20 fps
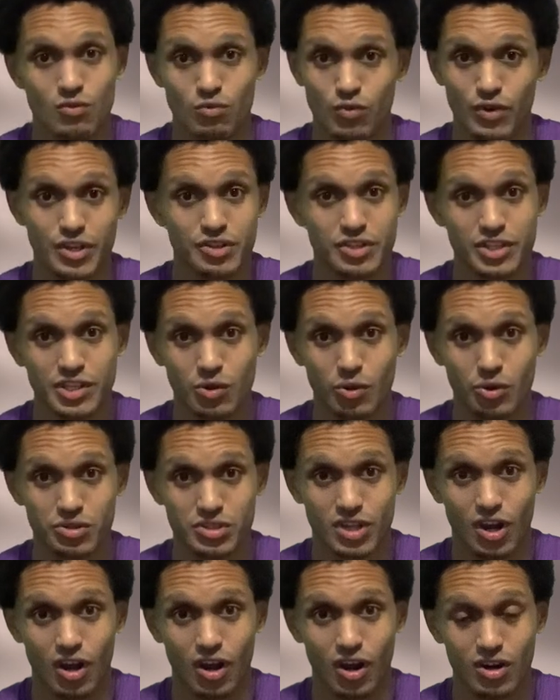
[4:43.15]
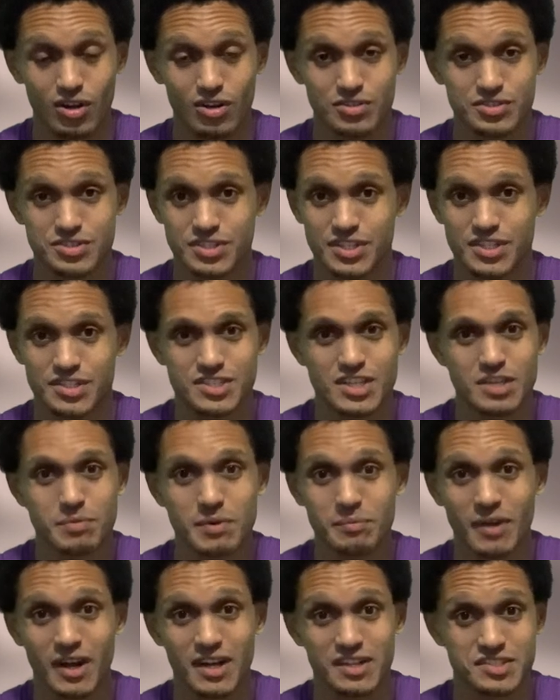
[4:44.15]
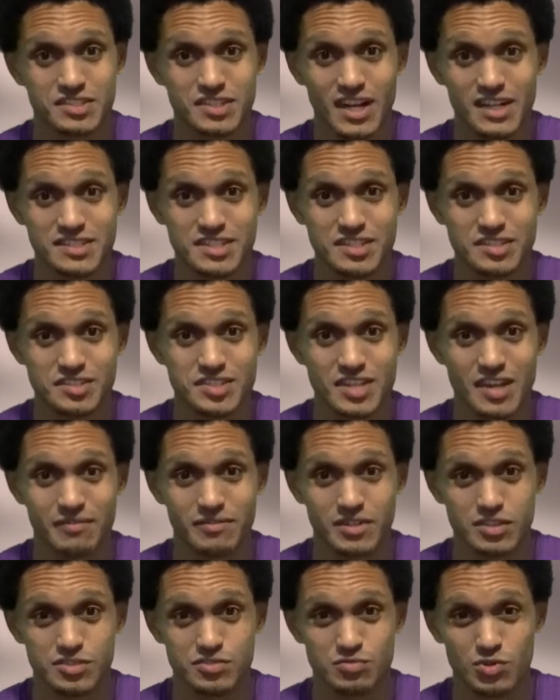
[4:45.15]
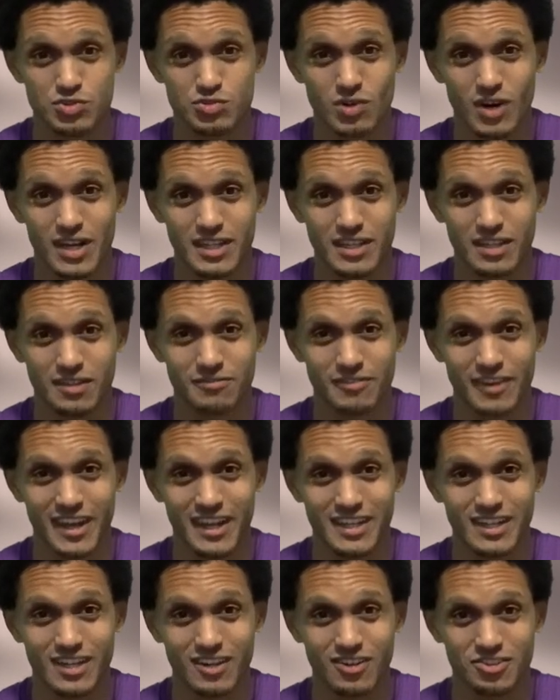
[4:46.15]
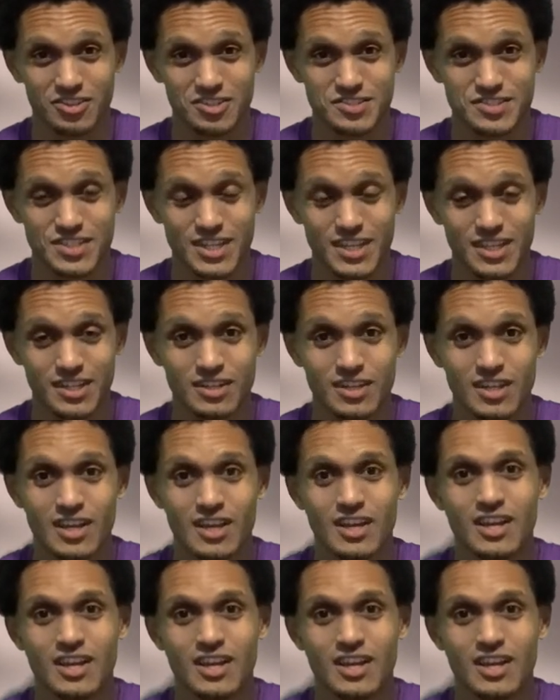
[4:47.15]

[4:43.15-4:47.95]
really old cars, because keep in mind, it's the 1970s we're trying to convey here in the scene.